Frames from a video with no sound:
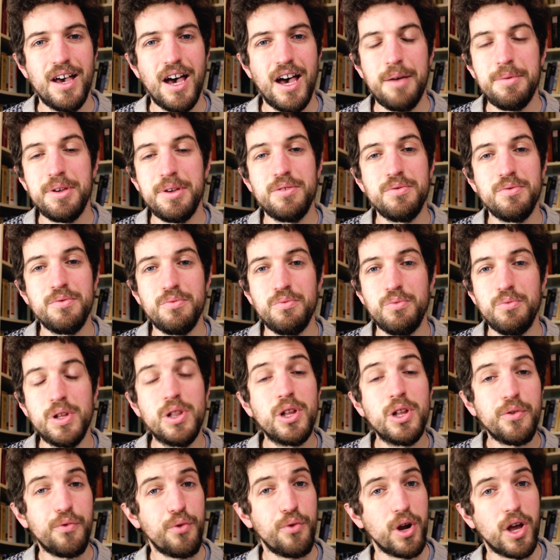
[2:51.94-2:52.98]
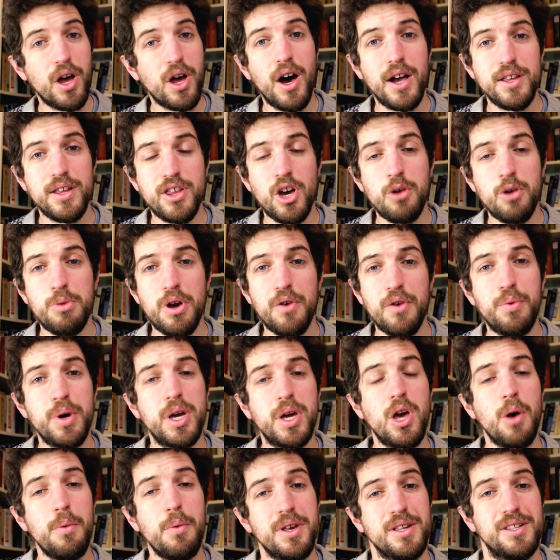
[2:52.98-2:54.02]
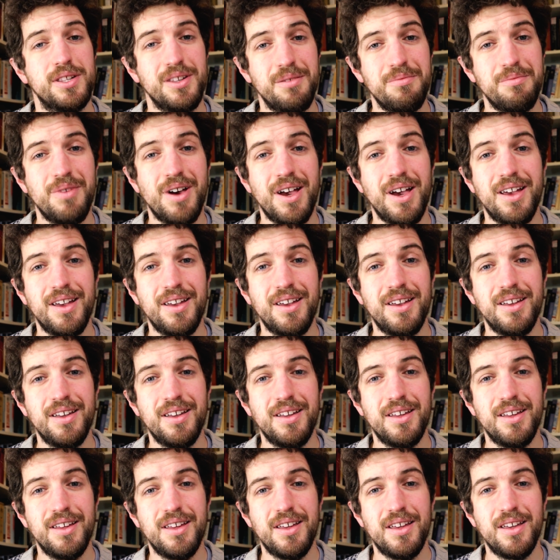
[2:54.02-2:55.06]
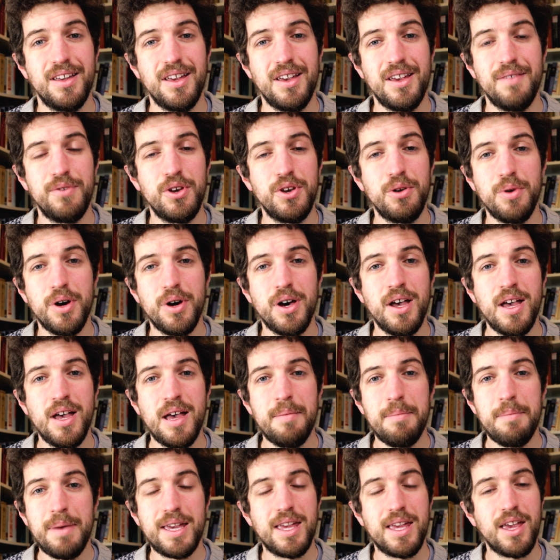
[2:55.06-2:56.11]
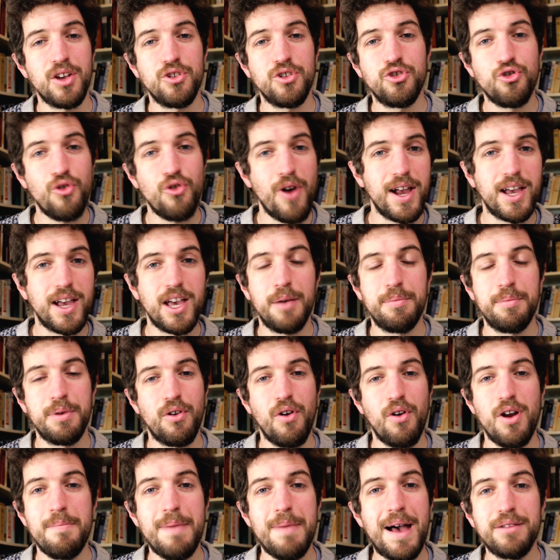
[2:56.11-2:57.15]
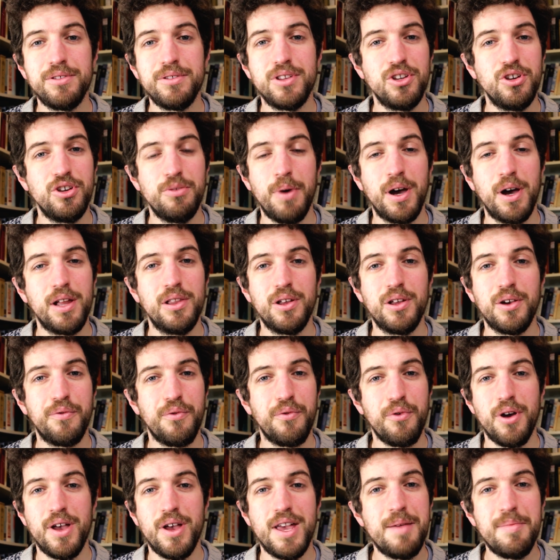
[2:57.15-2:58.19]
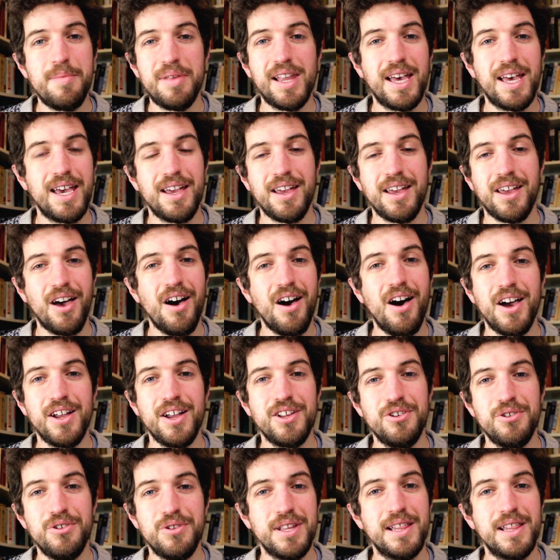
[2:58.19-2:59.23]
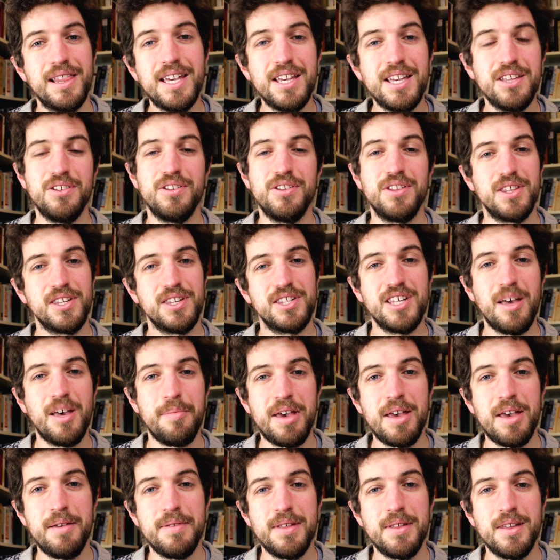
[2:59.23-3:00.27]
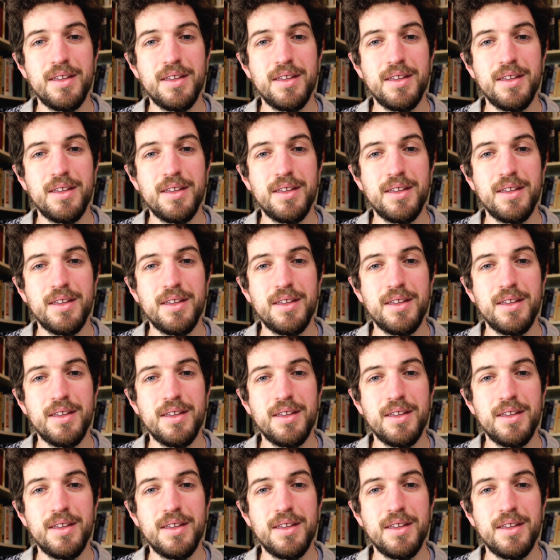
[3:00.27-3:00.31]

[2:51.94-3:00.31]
I mean, we look for a guide, don't we, if we're going somewhere? If you were making a trek up a great mountain, you might look for a Himalayan guide who could lead you to the summit.